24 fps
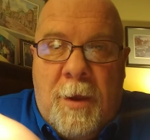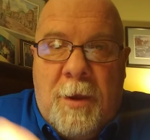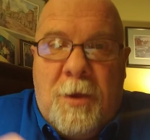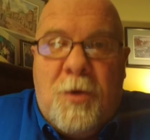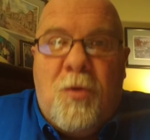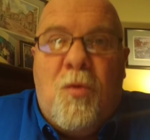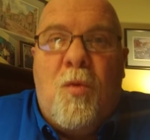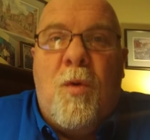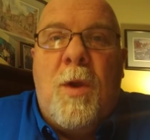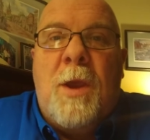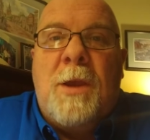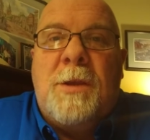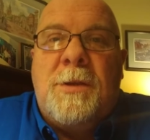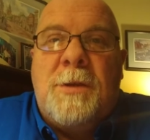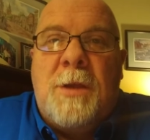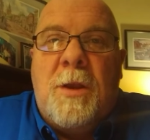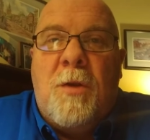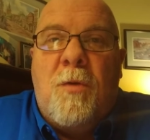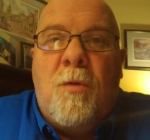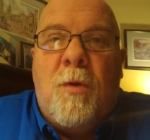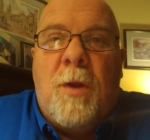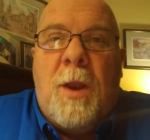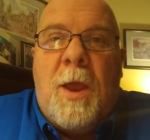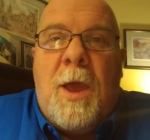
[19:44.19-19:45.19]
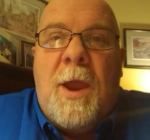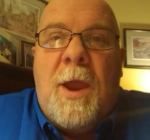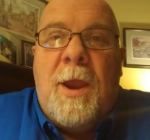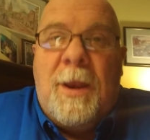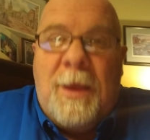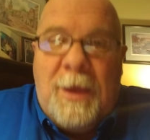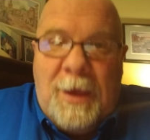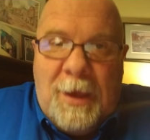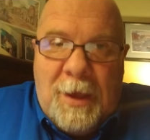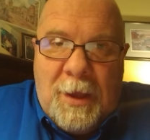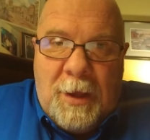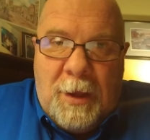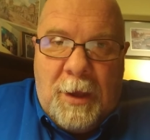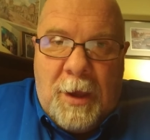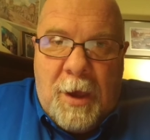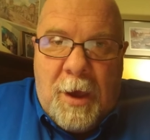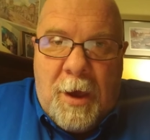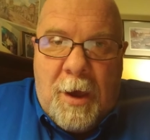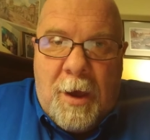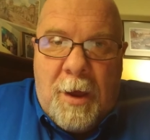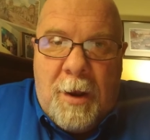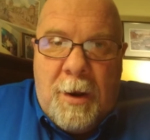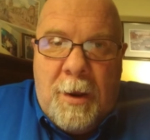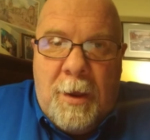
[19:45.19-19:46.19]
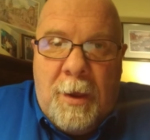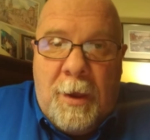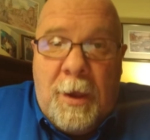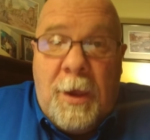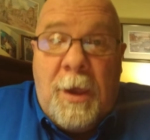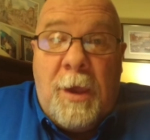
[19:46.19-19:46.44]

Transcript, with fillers: It's resting and relying in God,